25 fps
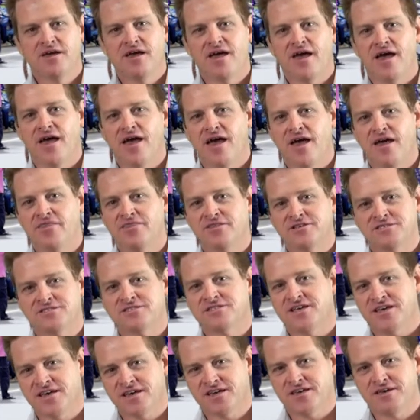and the
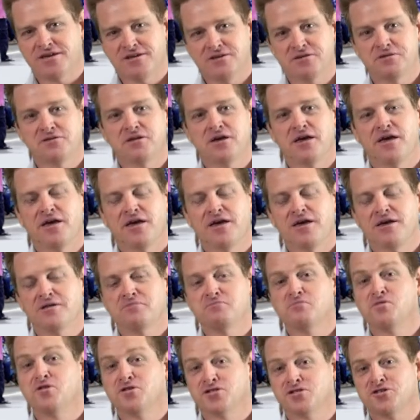second,
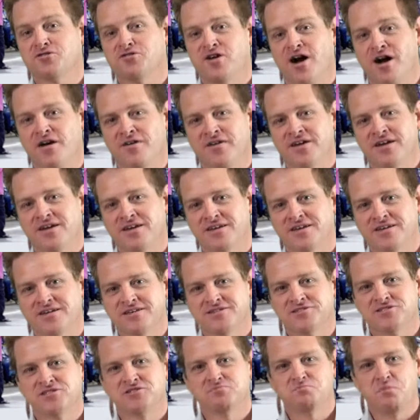and it's growing,
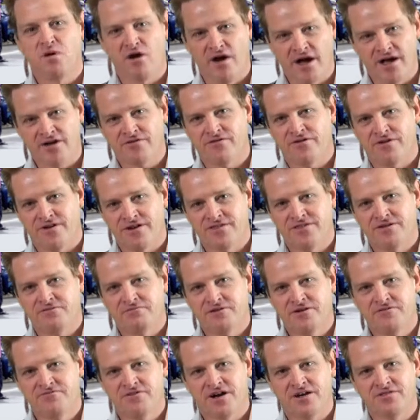is this bike ride that
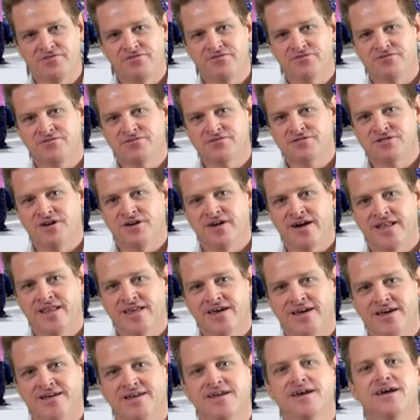we run through
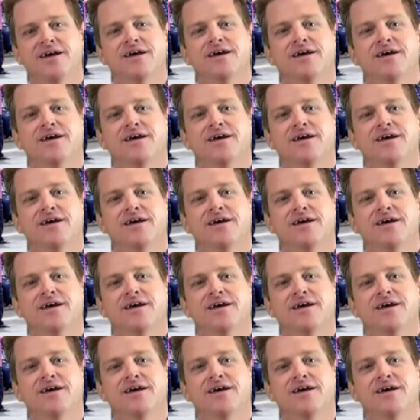Thailand.